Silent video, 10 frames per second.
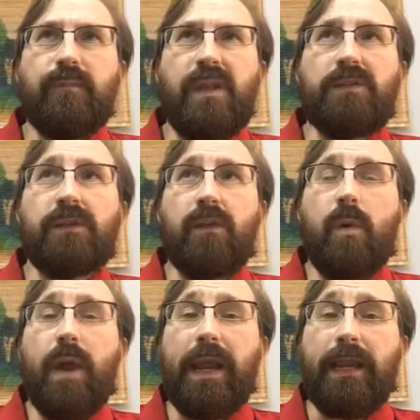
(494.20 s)
So the
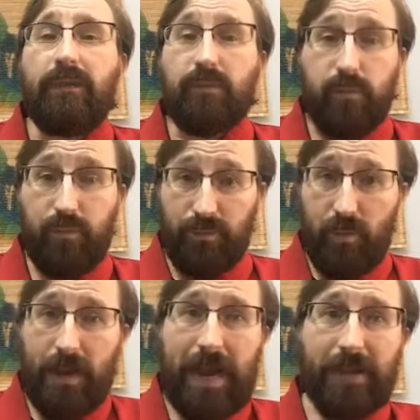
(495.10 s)
way
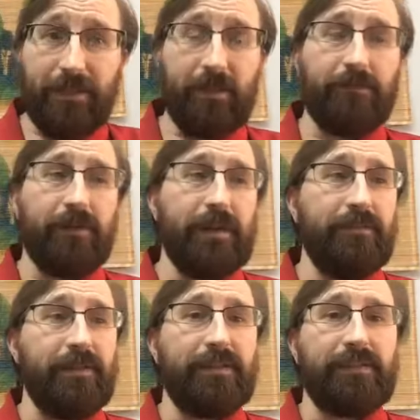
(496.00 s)
I think of
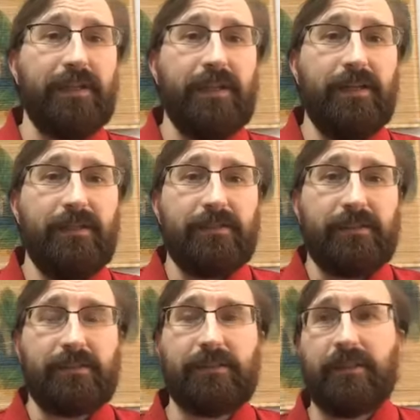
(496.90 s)
forgiveness
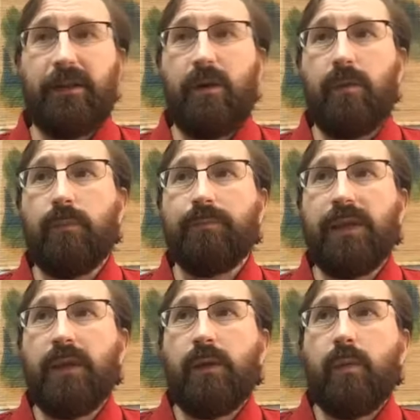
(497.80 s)
is,
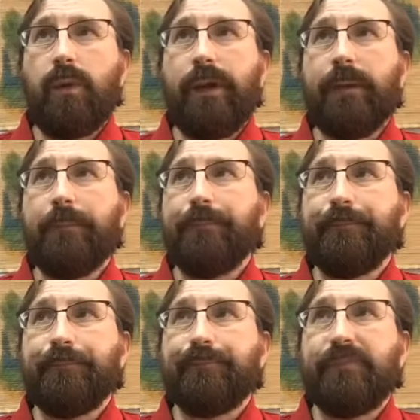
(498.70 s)

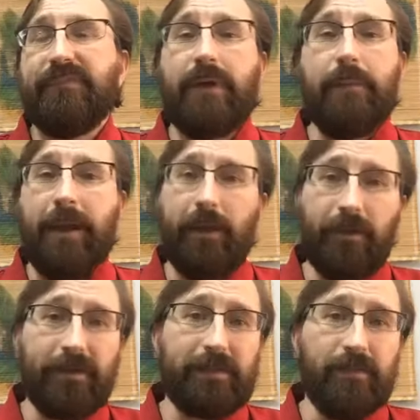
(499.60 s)
if I'm
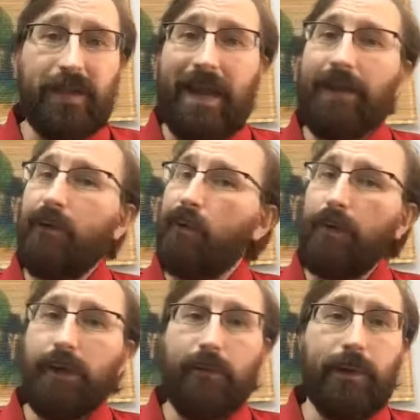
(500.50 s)
angry at something, I don't hold
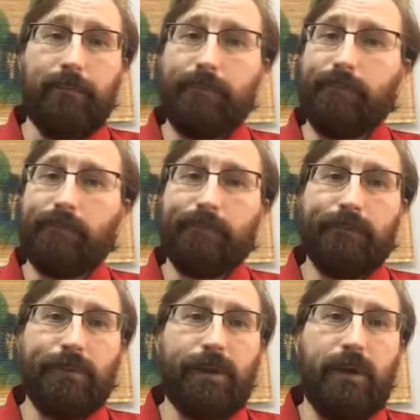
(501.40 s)
on to it.
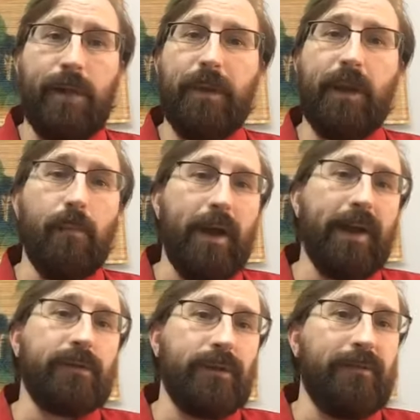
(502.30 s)
I may go
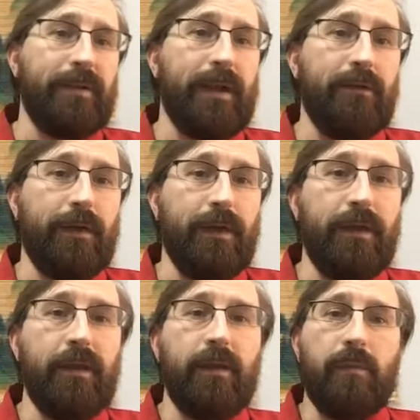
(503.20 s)
back to it every now and then,
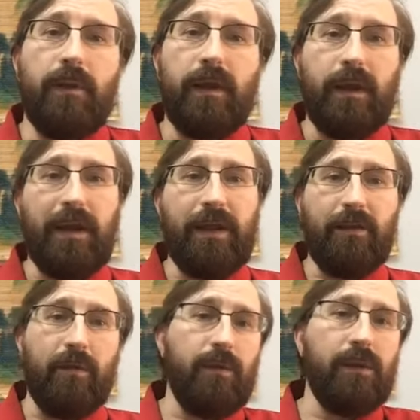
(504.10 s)
but I
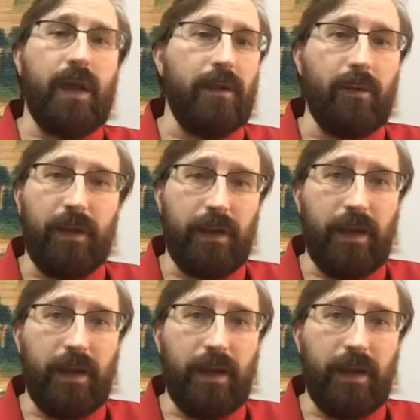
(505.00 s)
don't hold on to it.